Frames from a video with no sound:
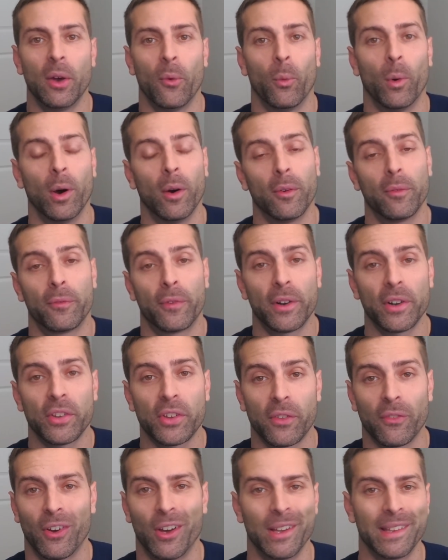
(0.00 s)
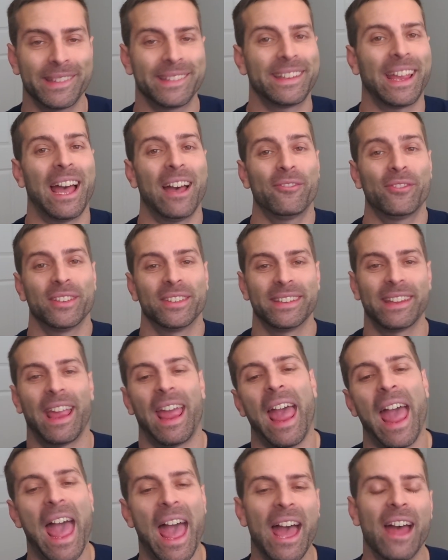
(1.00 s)
Well, first of all, staph is
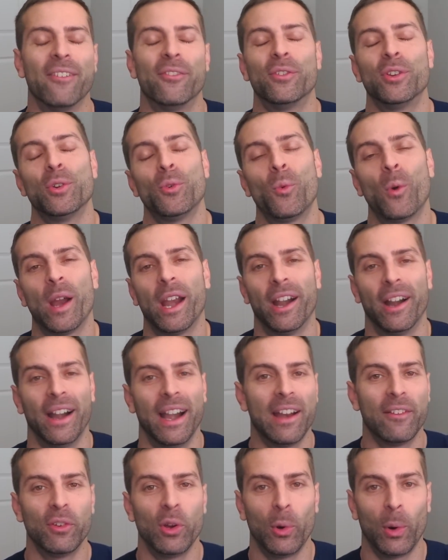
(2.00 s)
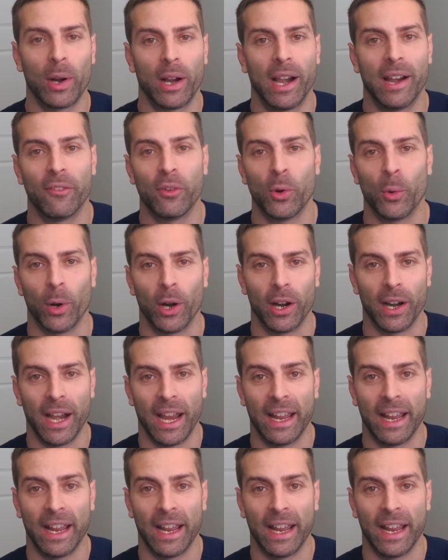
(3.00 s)
everywhere, everywhere, everywhere.